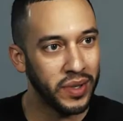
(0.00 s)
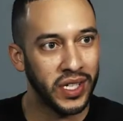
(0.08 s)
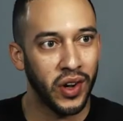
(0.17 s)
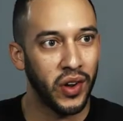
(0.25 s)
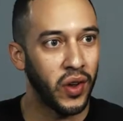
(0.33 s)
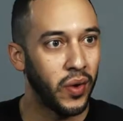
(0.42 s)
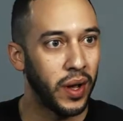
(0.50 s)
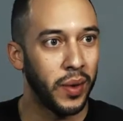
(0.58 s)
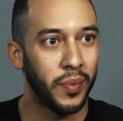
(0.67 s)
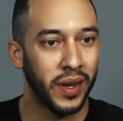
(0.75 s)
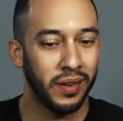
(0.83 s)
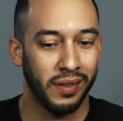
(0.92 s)
material
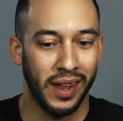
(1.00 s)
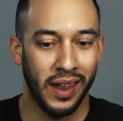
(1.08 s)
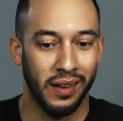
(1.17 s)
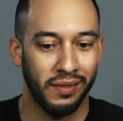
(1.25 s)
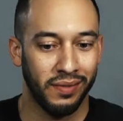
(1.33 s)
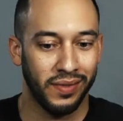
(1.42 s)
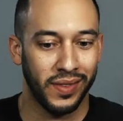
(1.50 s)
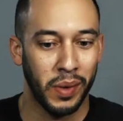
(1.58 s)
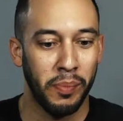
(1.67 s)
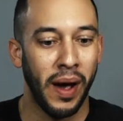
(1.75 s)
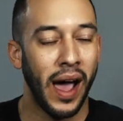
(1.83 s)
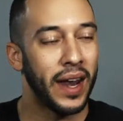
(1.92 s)
up and, and
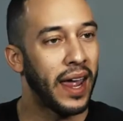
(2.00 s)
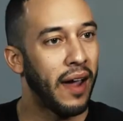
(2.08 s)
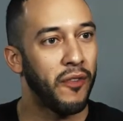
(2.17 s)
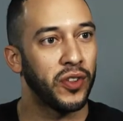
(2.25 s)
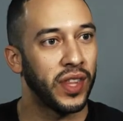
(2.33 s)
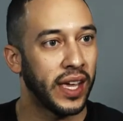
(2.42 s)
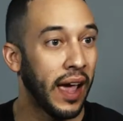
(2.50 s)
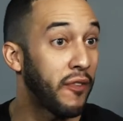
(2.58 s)
combine everything,